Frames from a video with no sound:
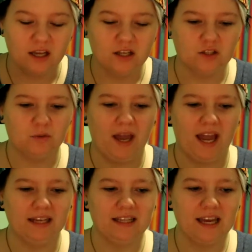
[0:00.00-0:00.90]
So it
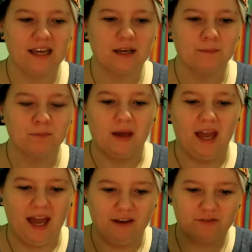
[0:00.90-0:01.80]
had like
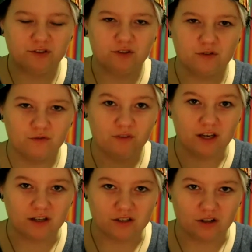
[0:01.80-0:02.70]
half
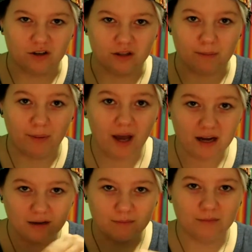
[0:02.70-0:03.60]
spheres on the
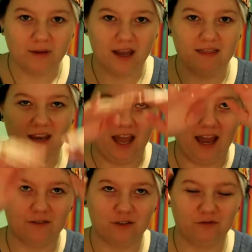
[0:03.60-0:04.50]
bottom and then
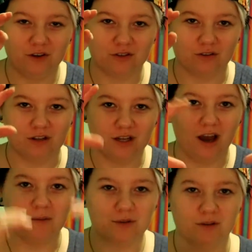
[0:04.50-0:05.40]
half spheres on the
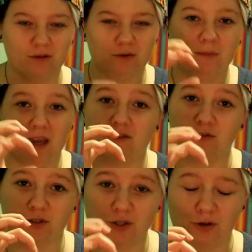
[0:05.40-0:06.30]
top so that it would make a
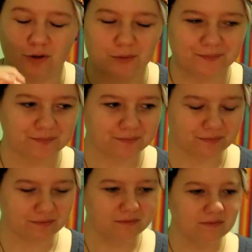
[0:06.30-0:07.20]
full circle.
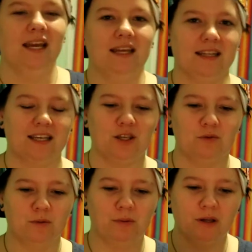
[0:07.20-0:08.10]
And like you
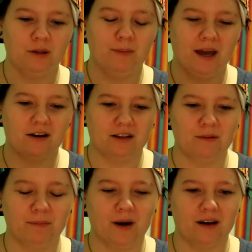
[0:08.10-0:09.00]
would put the batter in the
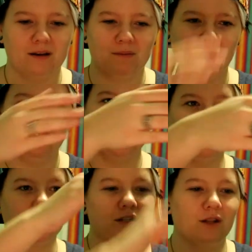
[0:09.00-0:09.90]
bottom and then you
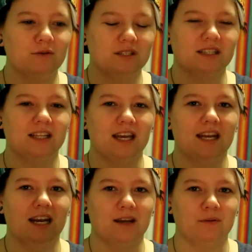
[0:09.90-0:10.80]
would close the
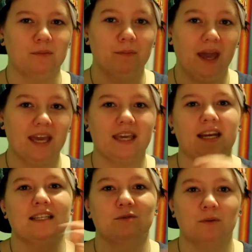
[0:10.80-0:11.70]
lid and it would bake and
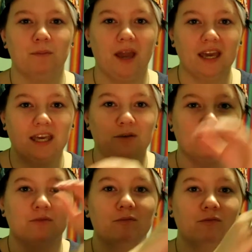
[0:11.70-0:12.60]
as it would bake it
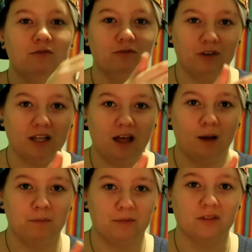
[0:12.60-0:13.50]
would fill
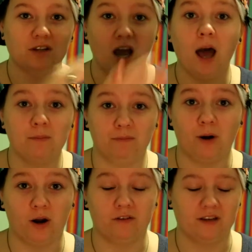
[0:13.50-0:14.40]
up the top
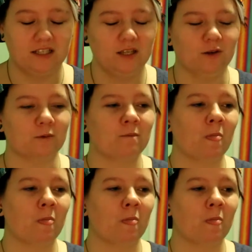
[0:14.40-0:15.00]
part of it too.